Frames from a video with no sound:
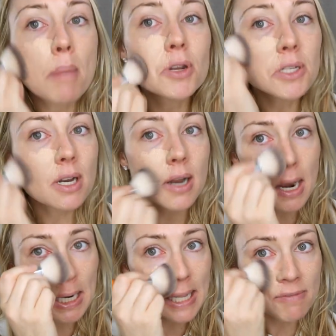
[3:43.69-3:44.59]
I'm just going
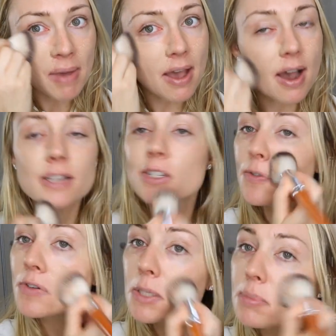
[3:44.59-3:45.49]
to leave my eyes just
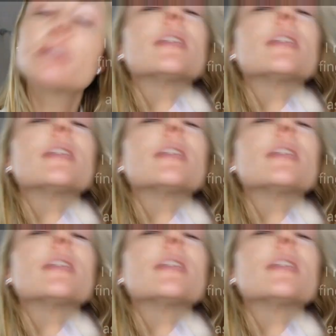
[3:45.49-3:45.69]
for a split